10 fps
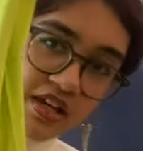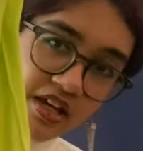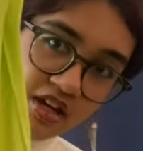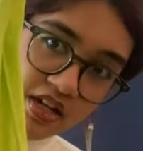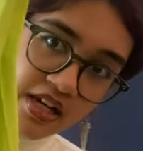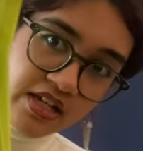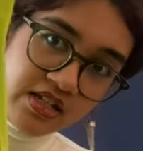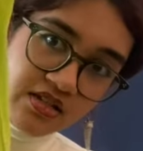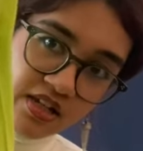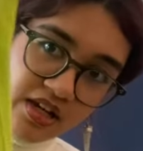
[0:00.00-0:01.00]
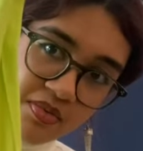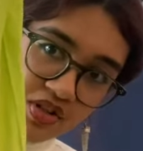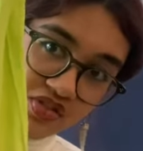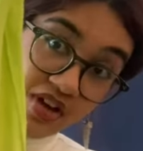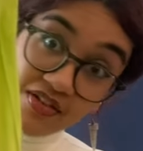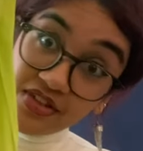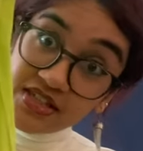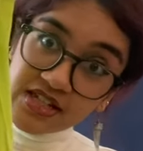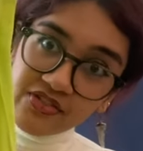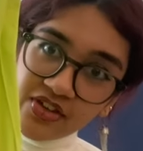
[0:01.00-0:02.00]
carry it, like a bunch of heavy
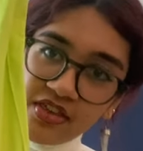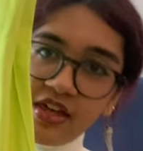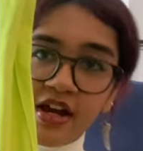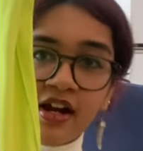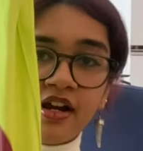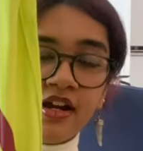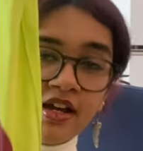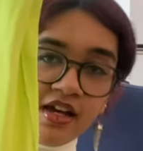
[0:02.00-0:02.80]
stuff in there,